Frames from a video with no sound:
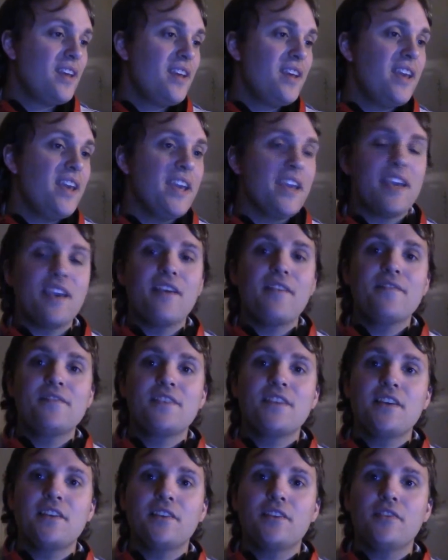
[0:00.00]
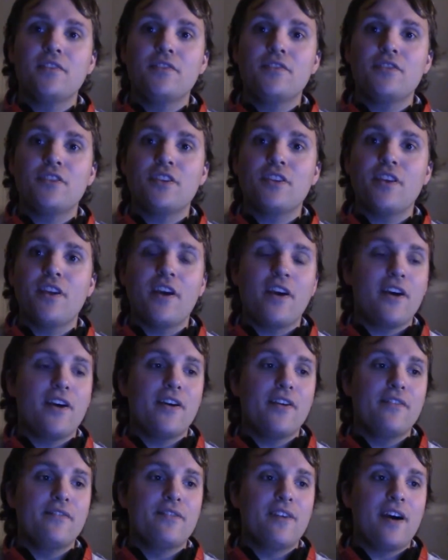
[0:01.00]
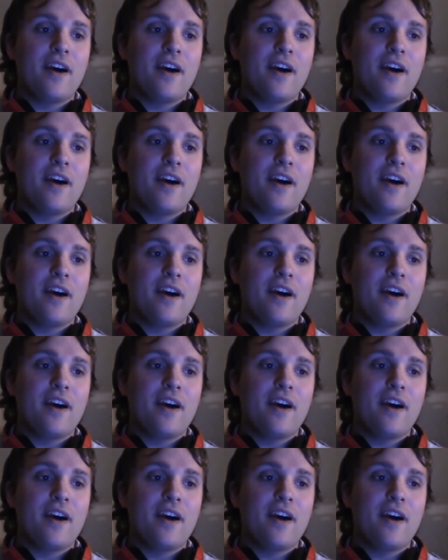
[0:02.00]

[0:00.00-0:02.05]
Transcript: It gives the illusion of